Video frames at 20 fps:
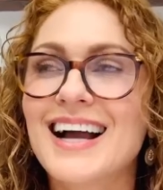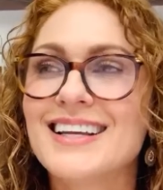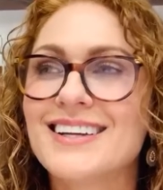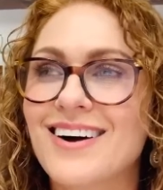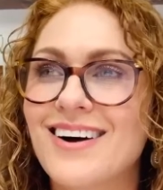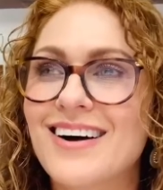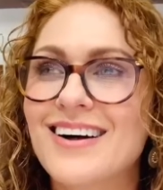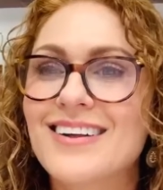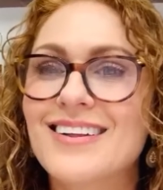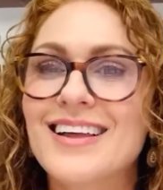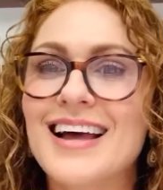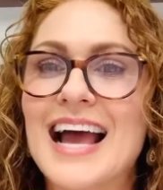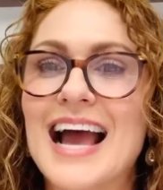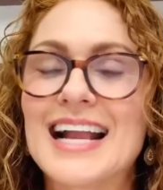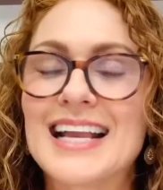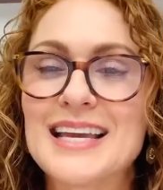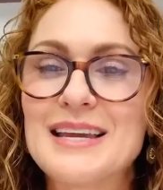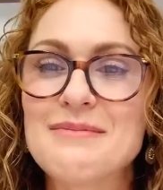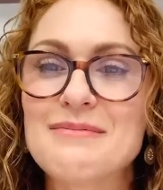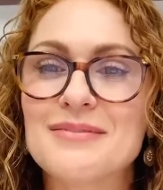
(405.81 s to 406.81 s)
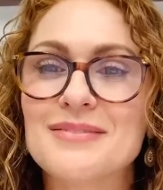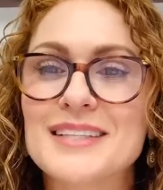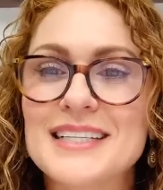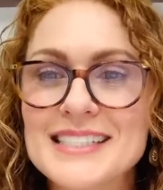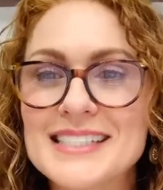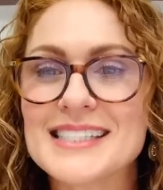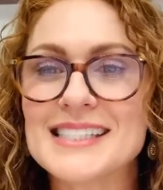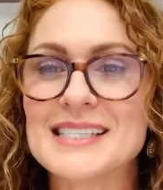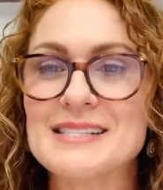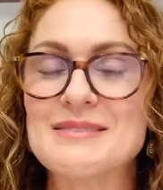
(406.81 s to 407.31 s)
Y'all, I keep
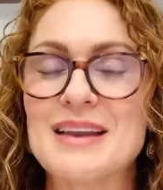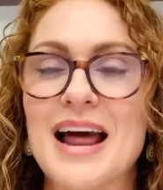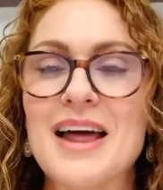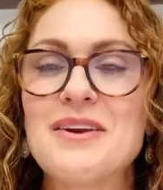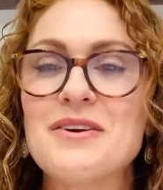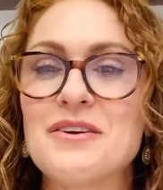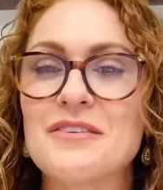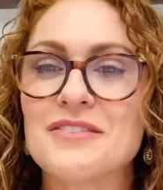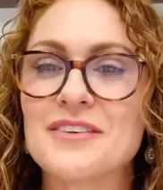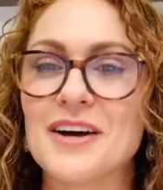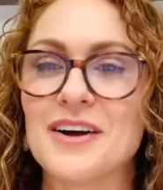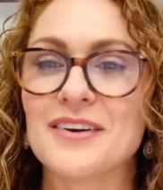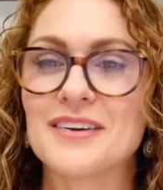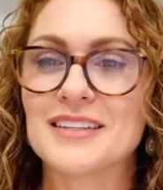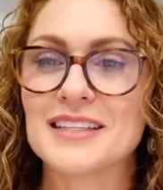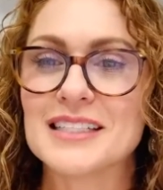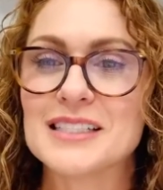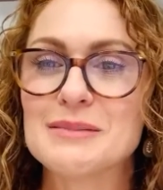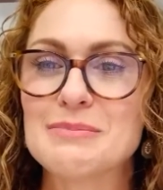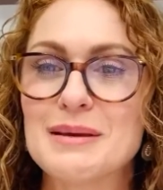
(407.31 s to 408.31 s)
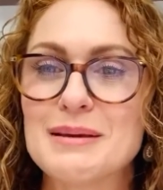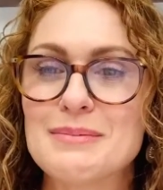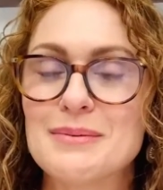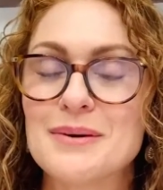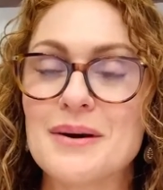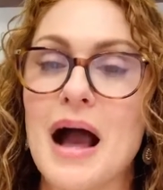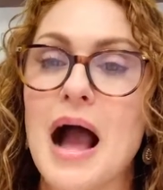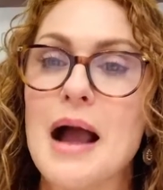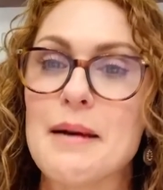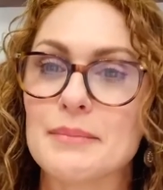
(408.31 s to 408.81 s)
lists. I don't know if y'all are list
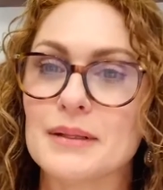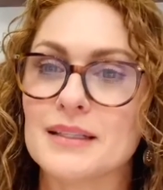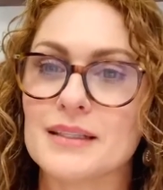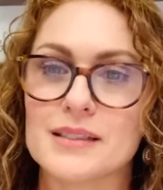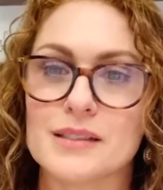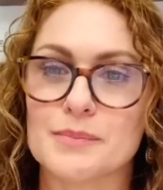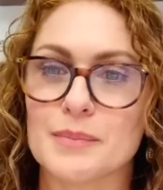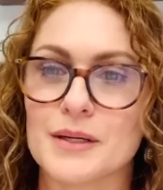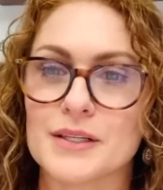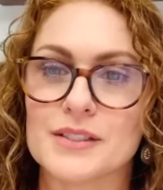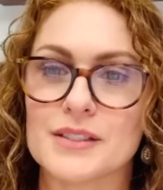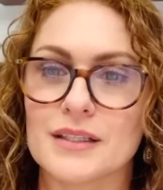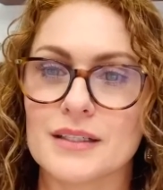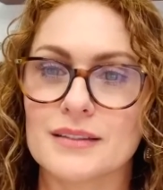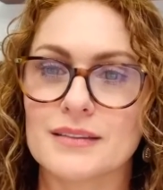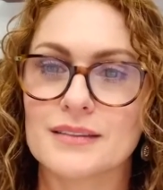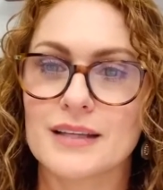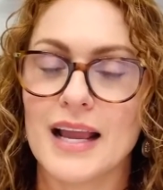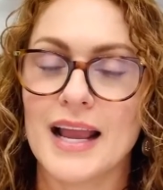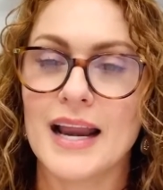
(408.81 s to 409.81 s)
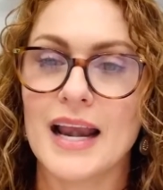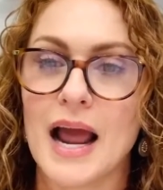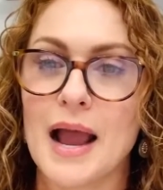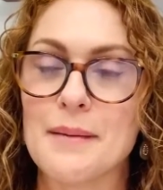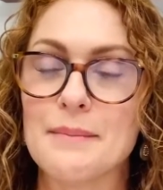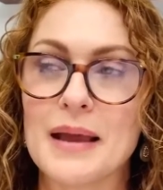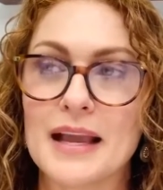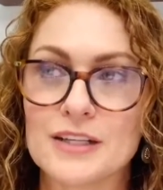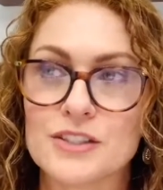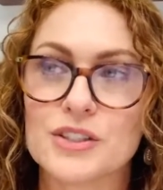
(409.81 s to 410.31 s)
people. I'm a list person, and
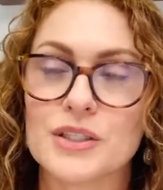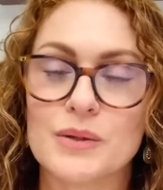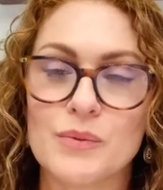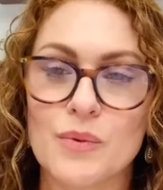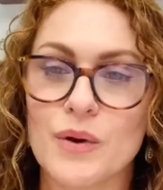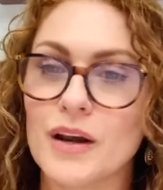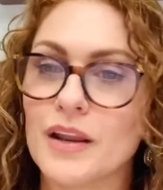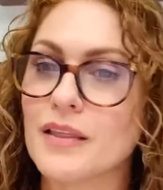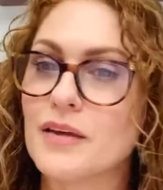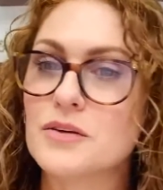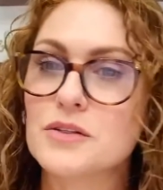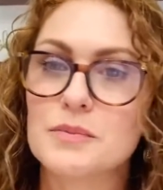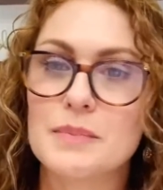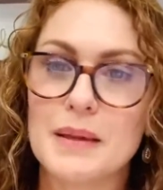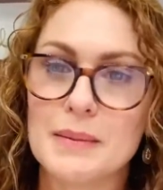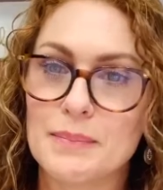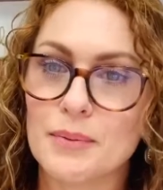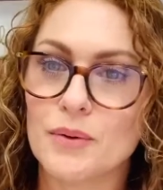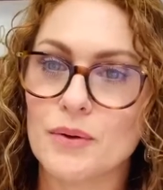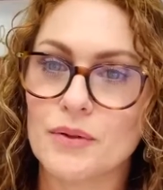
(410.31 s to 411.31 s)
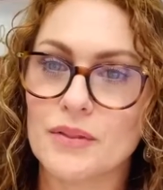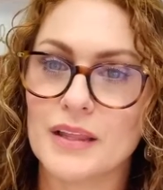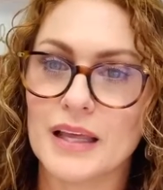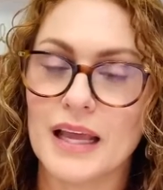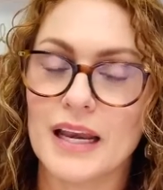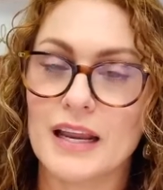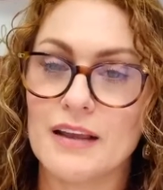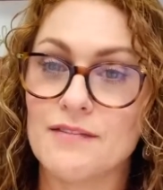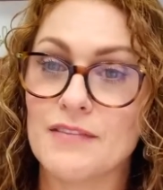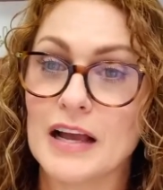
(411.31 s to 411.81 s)
I'm actually one of those people
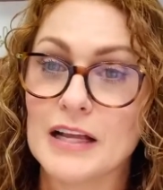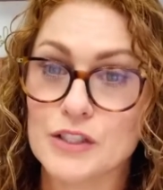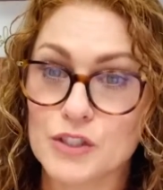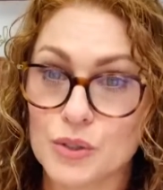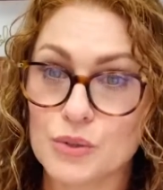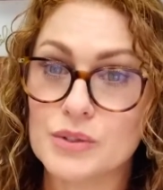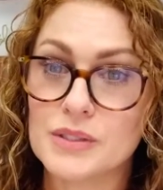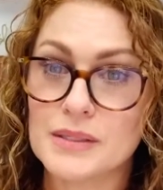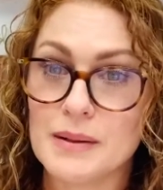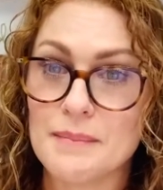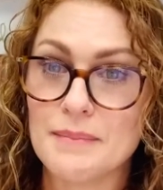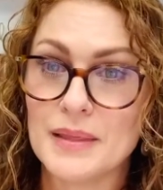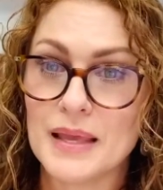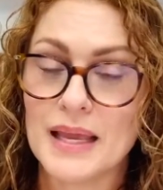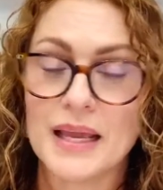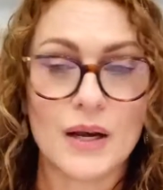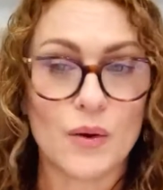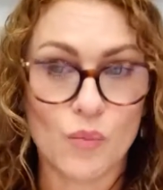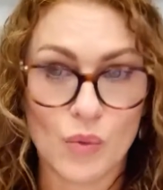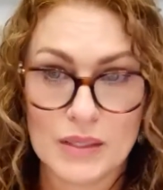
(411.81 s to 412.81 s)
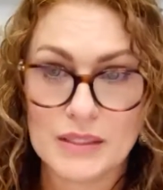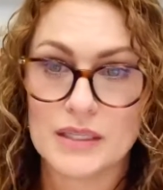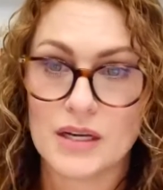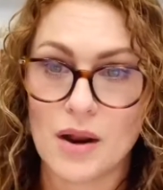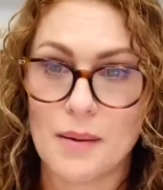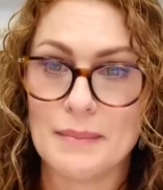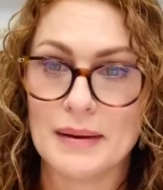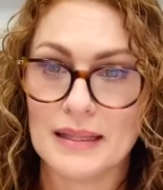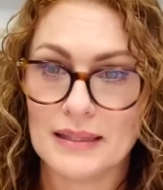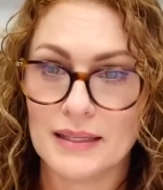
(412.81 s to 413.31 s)
that if I do something and it
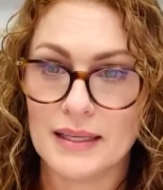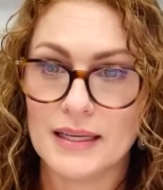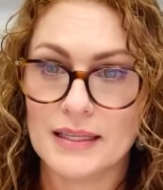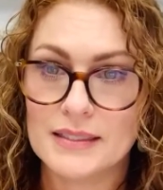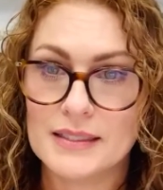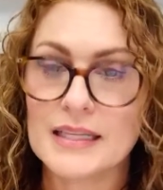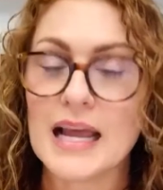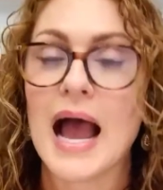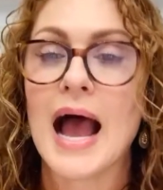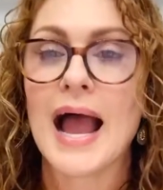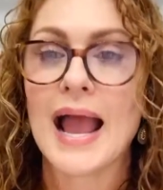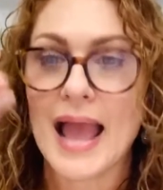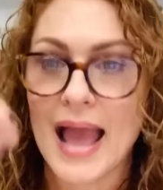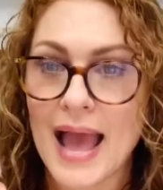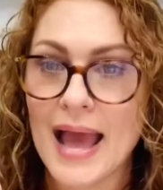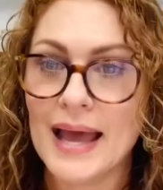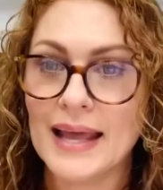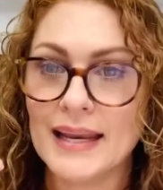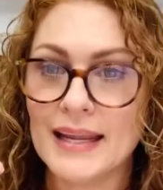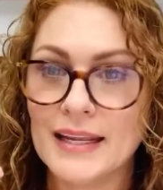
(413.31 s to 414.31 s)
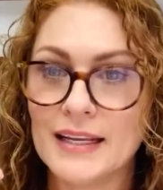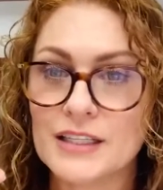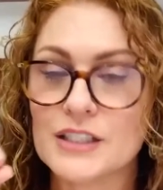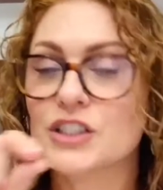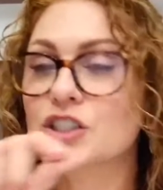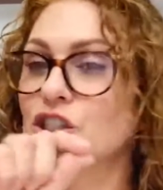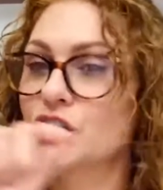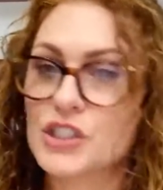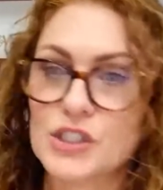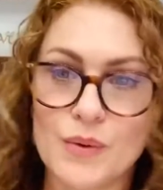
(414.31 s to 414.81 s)
wasn't on my list, I add
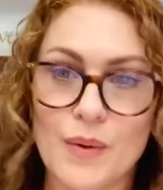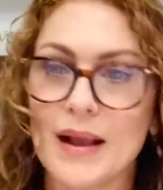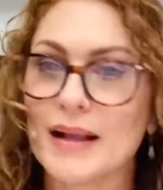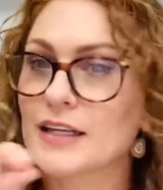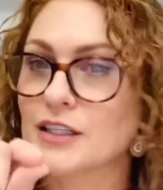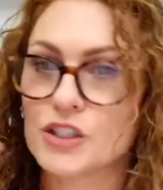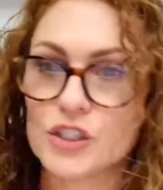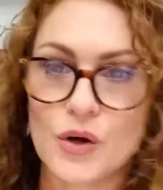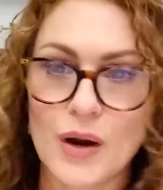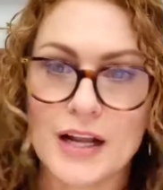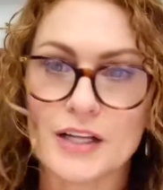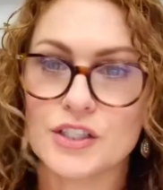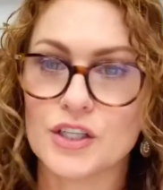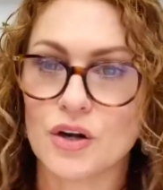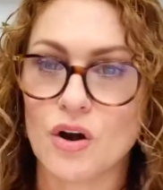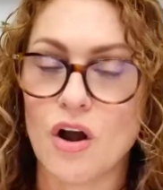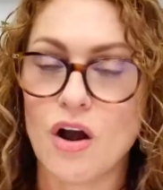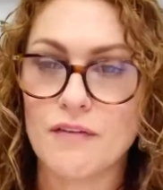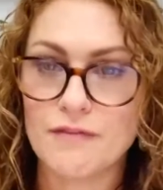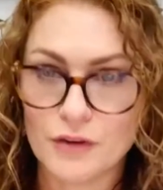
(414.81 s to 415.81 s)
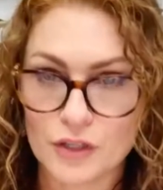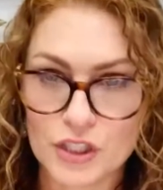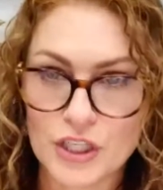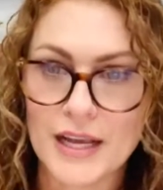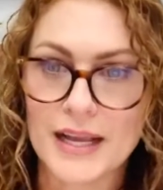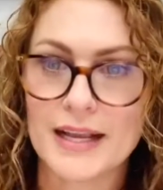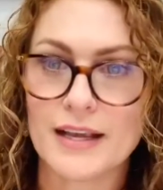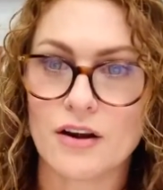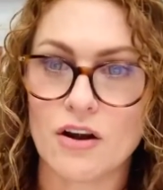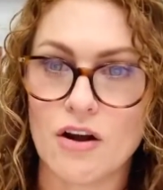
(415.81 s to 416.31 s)
it just so I can scratch it off or
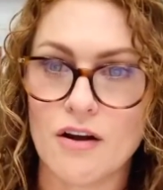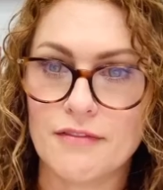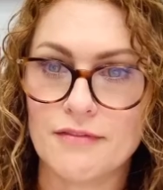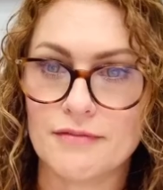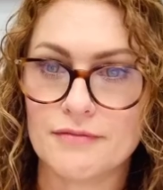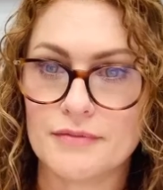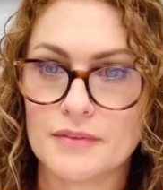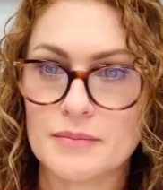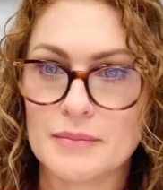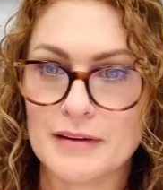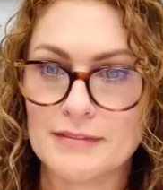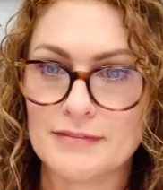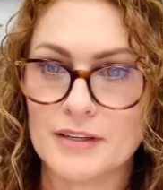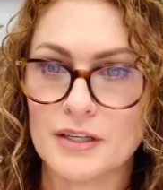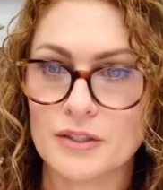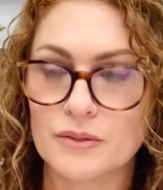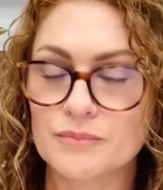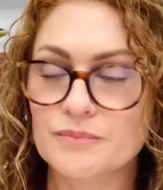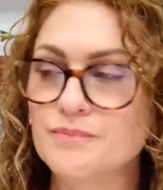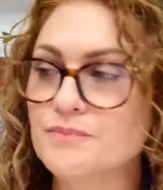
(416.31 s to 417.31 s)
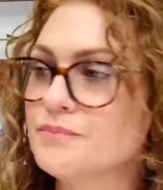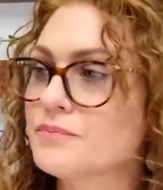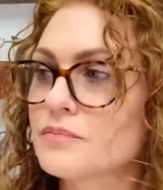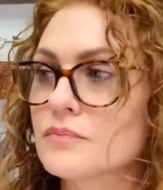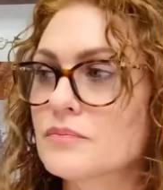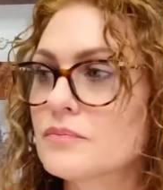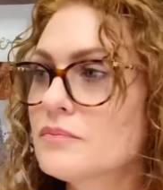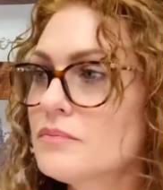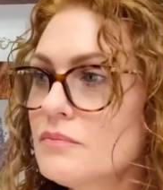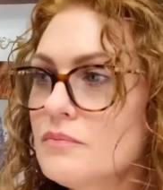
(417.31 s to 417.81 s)
check it off my phone
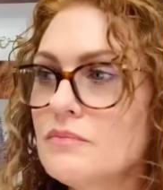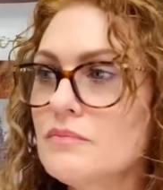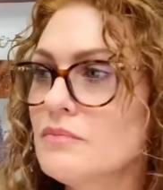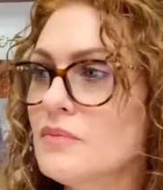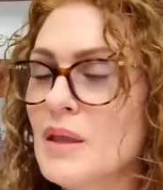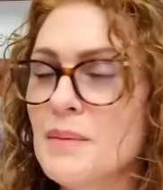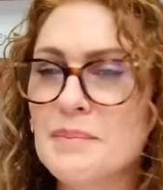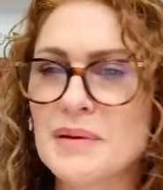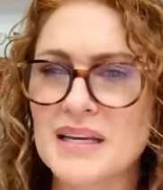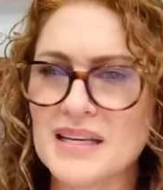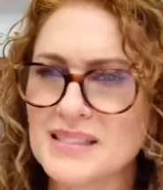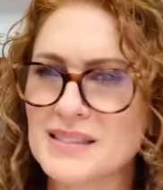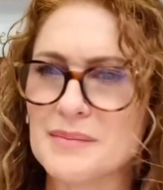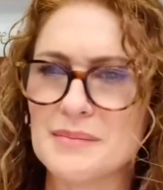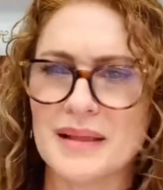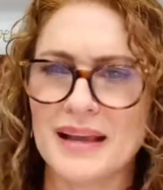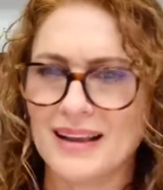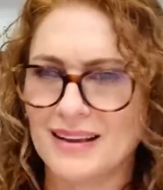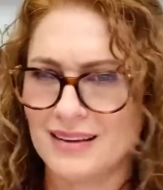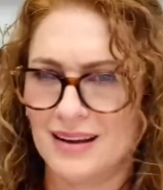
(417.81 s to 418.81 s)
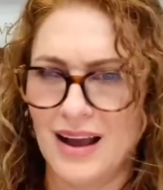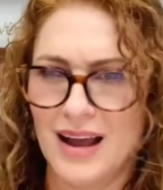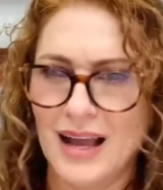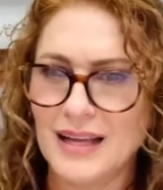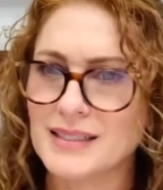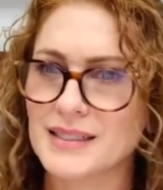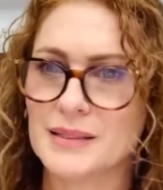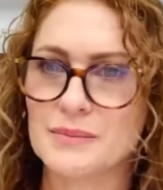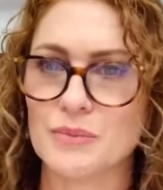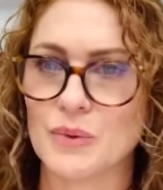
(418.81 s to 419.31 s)
because I'm like, God,
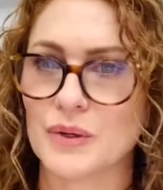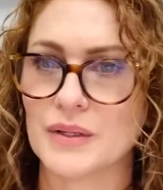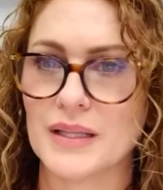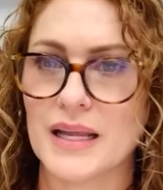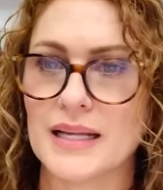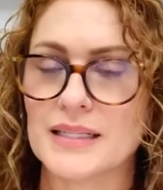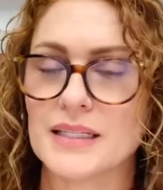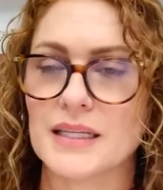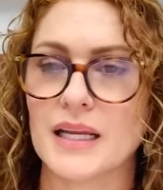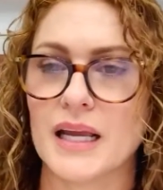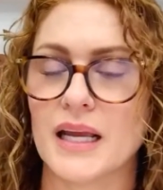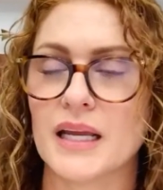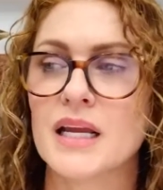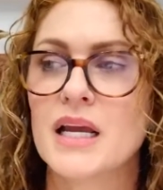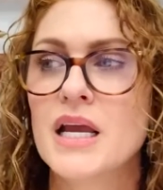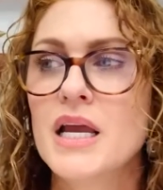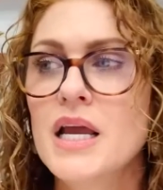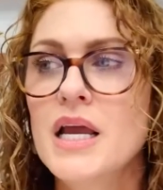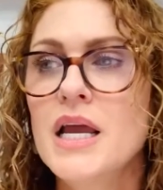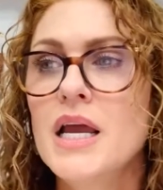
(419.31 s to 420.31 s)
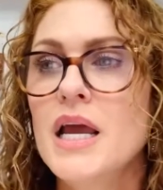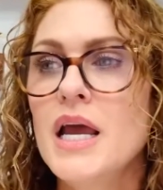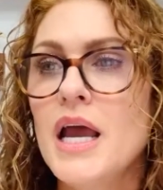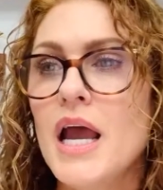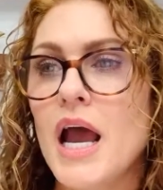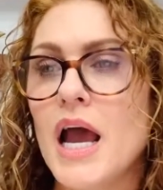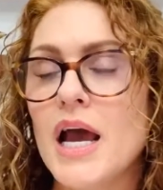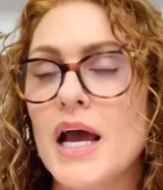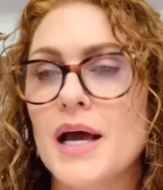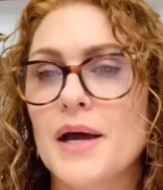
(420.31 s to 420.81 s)
I did more than that today.
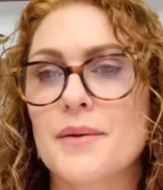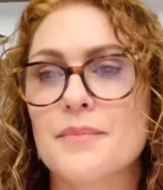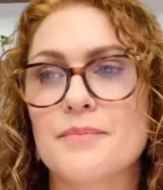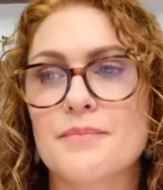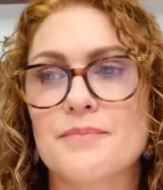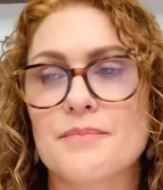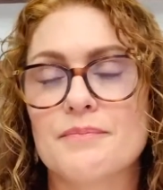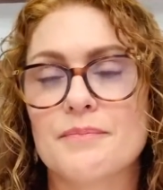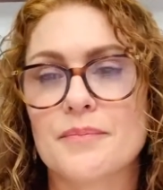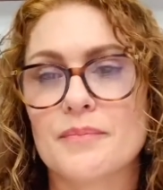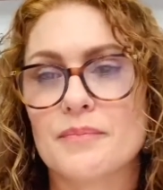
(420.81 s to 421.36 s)
My